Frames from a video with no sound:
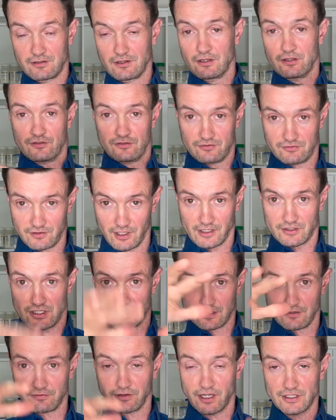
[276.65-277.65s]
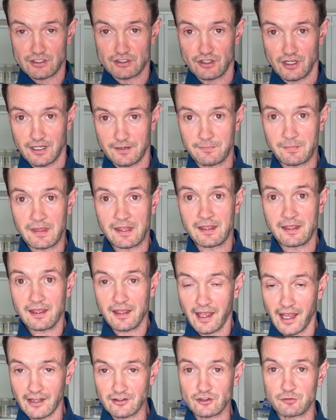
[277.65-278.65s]
it's touching the phlogiston
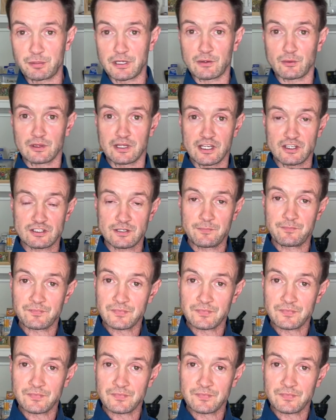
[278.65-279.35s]
as it's being released,